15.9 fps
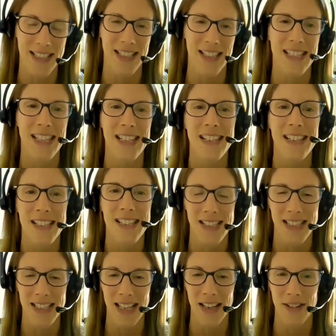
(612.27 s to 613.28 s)
So the
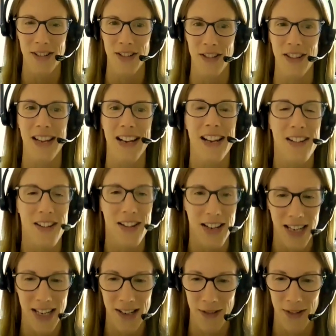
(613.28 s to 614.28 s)
tinnitus is louder and then I can't
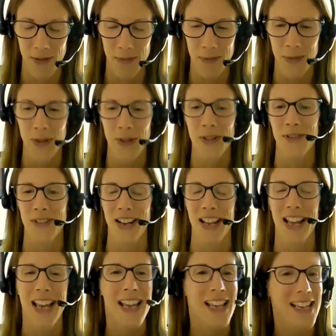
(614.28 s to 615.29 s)
hear even more. And
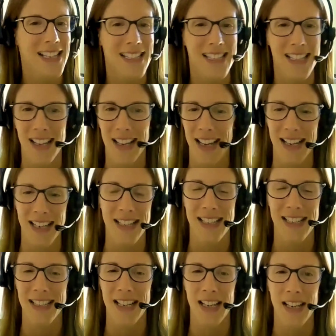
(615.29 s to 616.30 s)
it's
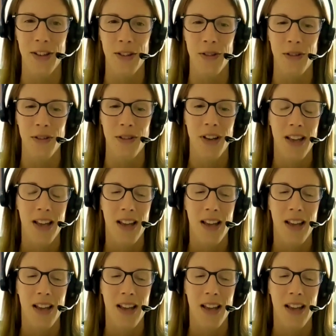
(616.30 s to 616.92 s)
a cycle.